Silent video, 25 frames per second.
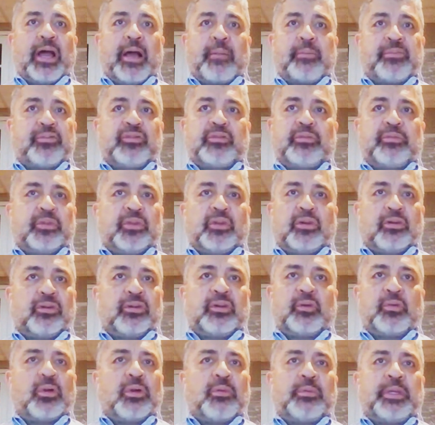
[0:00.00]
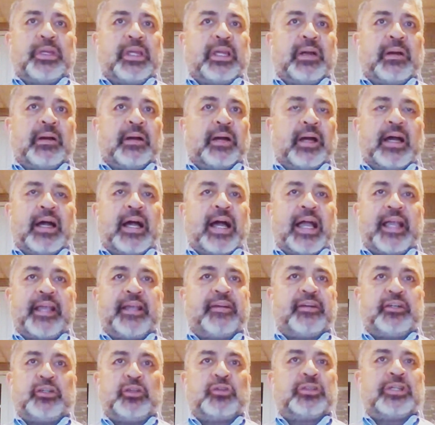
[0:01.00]
perhaps there will be a
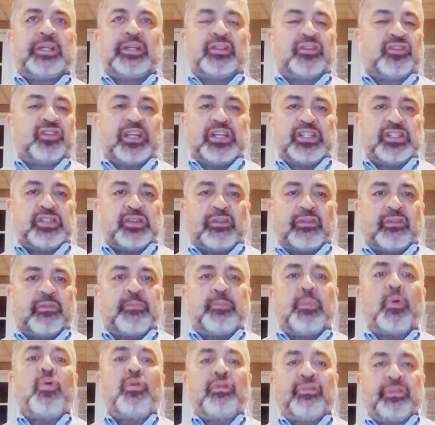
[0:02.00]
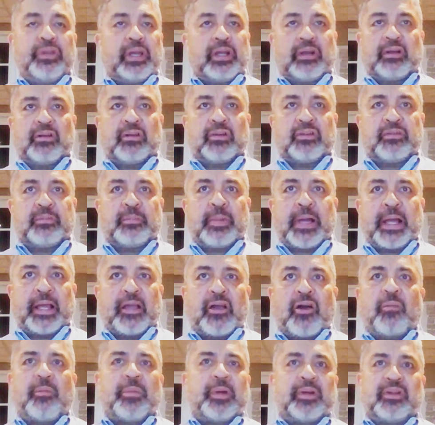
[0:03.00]
higher utilization of pool vehicles
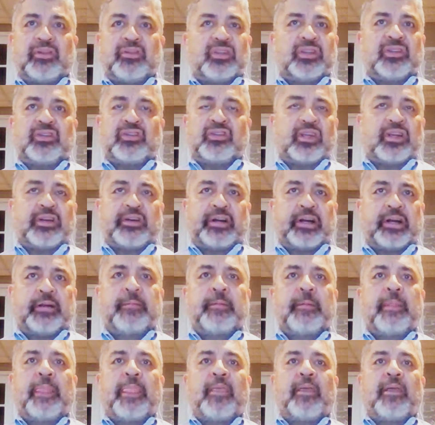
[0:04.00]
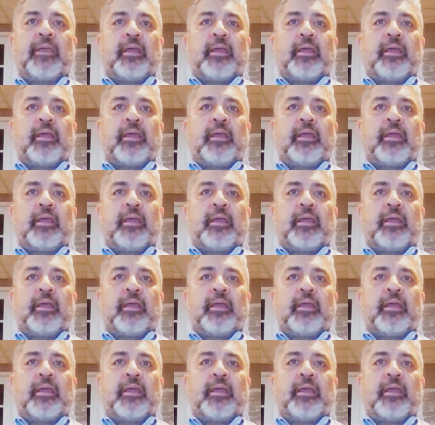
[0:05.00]
by companies, etc.